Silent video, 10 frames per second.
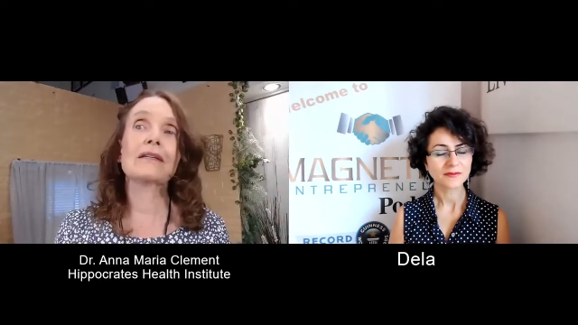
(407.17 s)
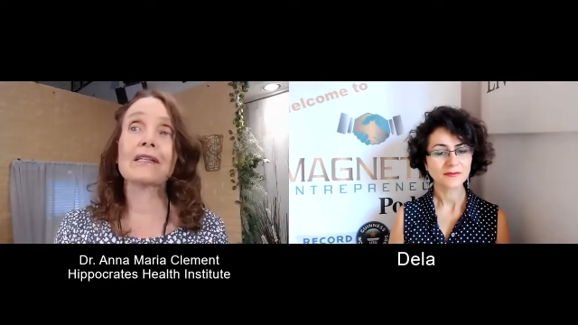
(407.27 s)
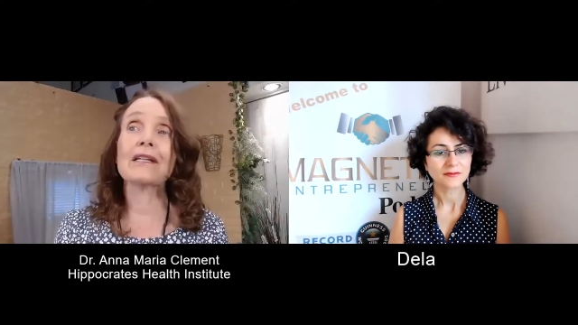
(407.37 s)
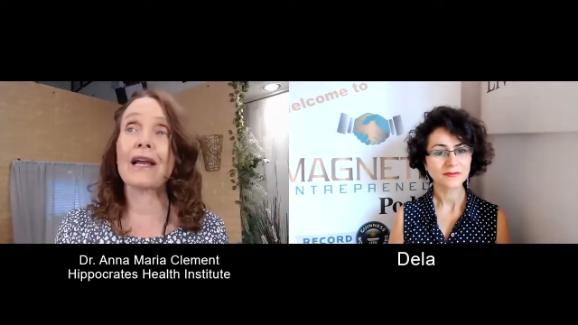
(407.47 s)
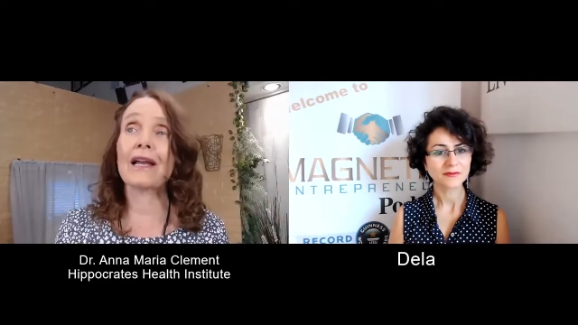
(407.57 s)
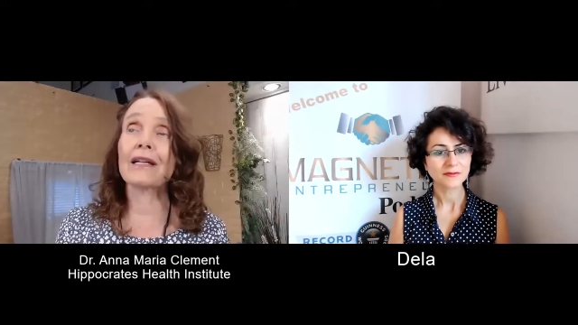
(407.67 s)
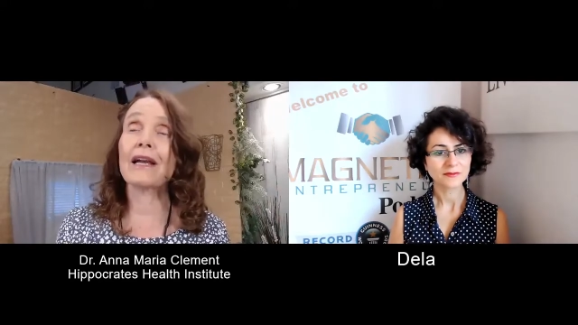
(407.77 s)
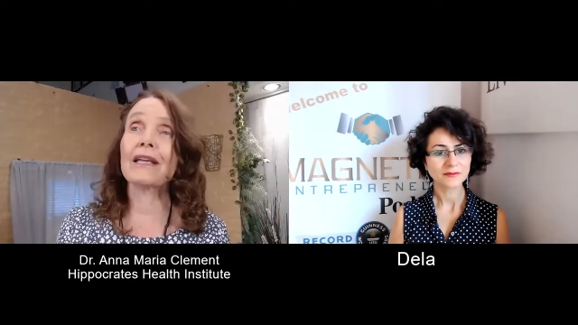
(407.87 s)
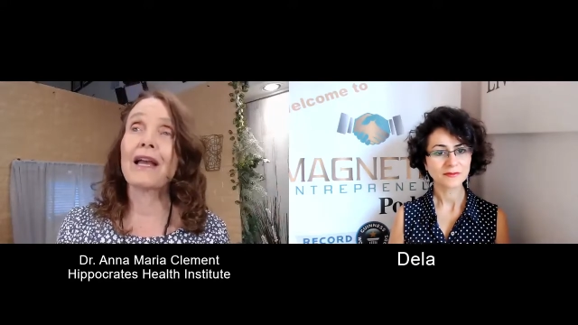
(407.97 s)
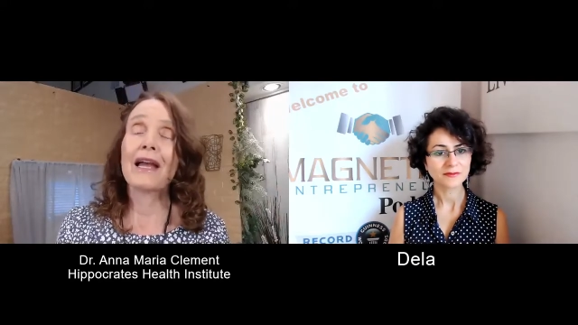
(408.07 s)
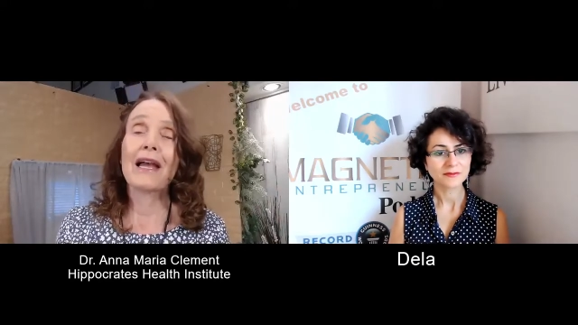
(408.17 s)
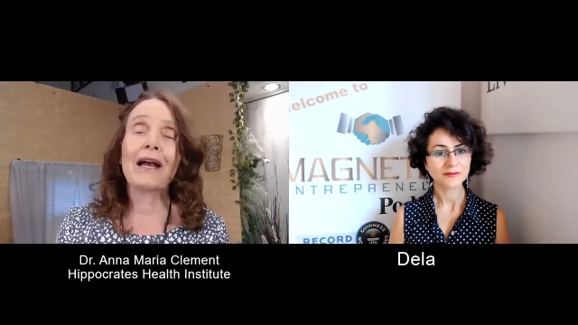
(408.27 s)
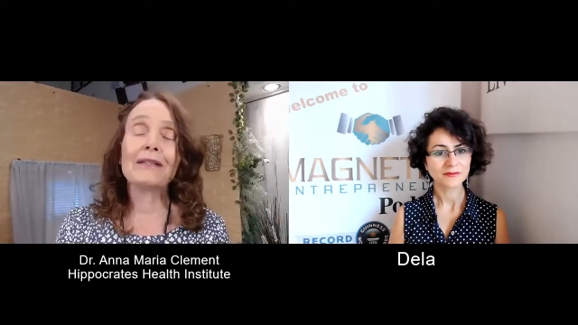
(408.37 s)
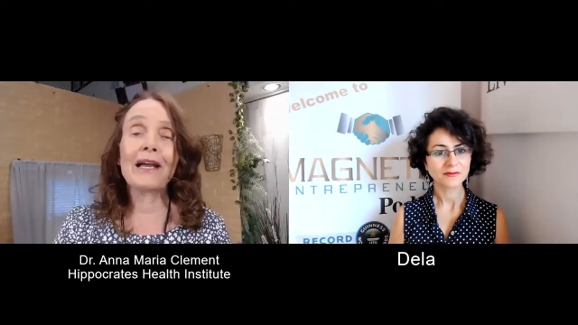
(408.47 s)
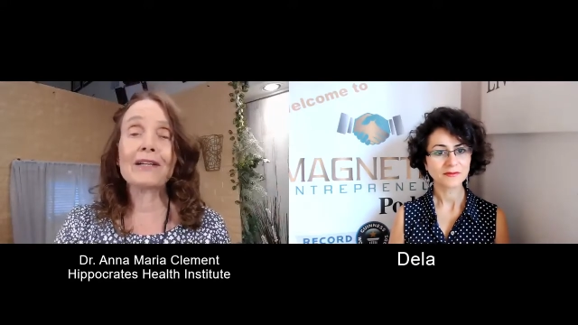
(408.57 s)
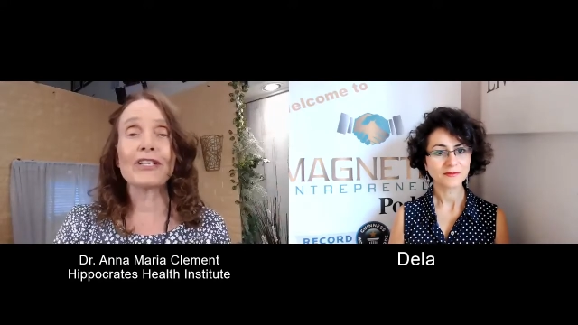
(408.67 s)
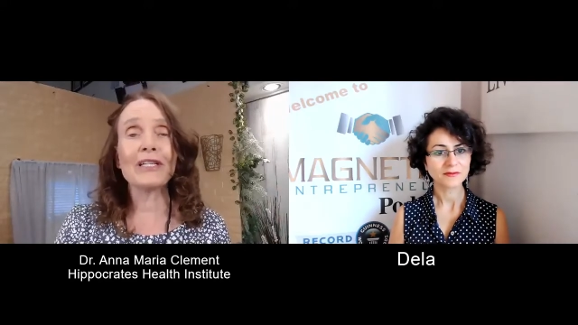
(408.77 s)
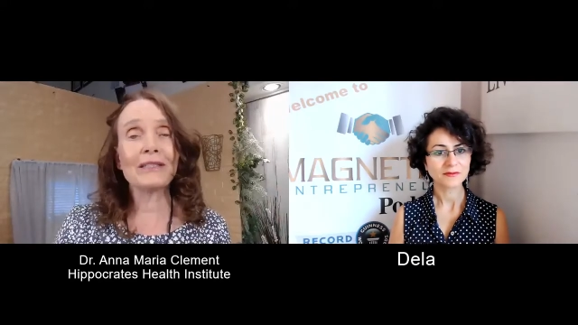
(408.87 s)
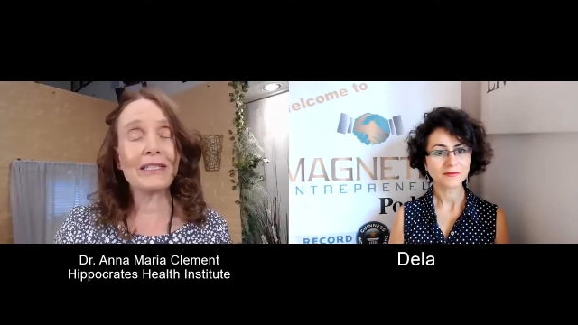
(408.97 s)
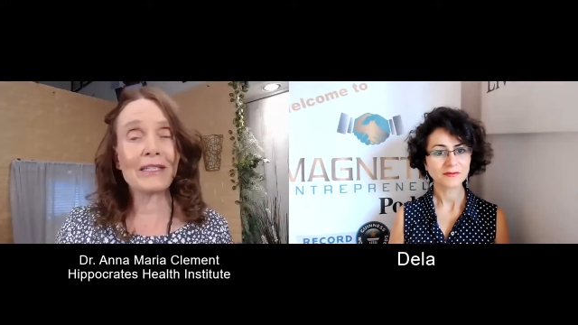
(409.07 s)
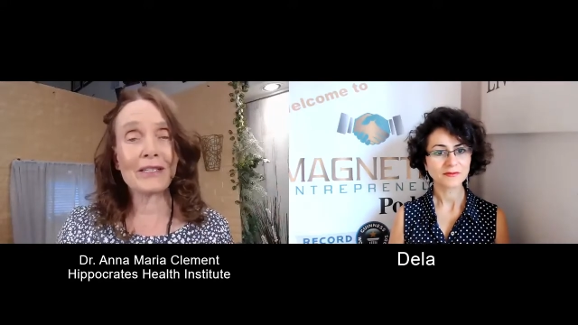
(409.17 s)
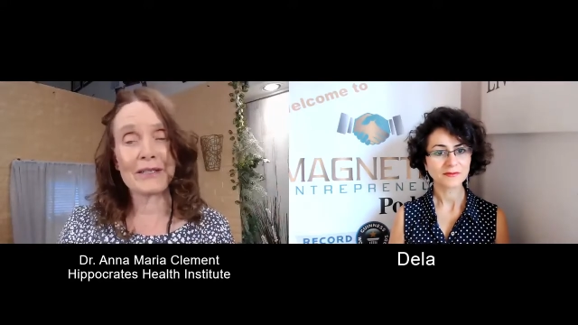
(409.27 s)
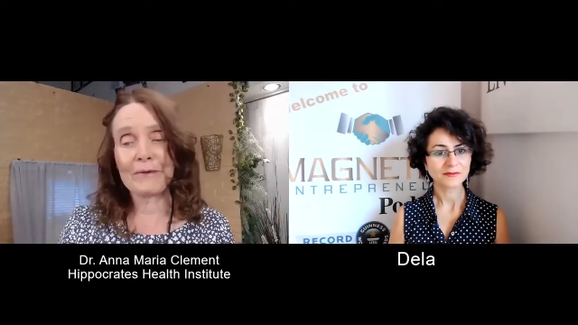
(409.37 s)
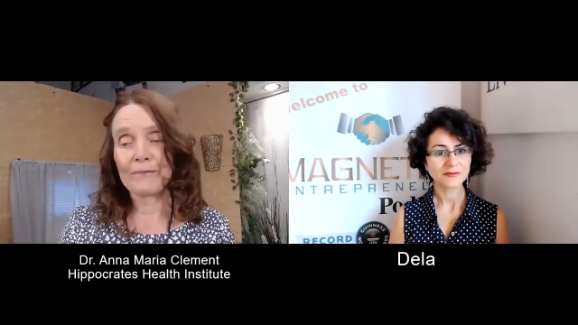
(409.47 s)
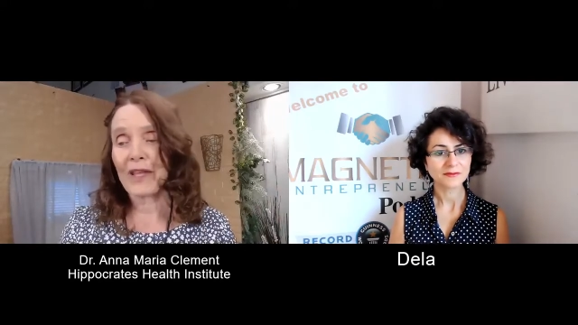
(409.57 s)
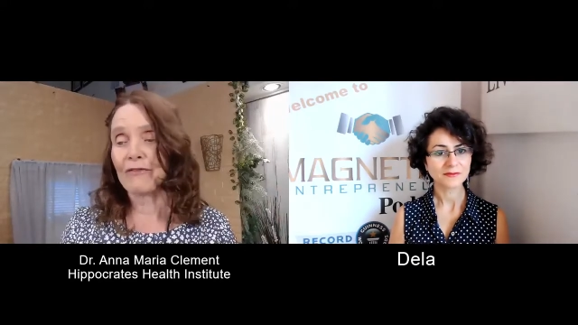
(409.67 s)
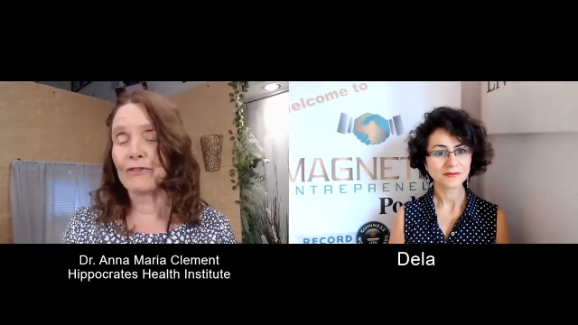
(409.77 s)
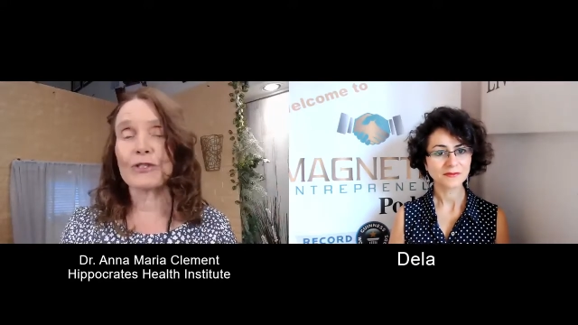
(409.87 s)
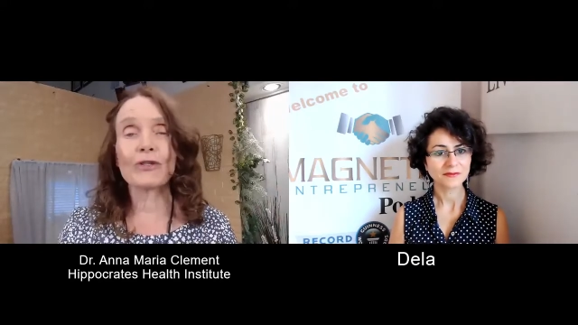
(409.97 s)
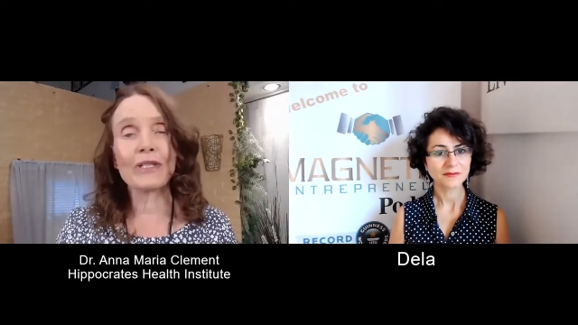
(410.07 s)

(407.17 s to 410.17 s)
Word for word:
Speaker 1: And I actually did a virtual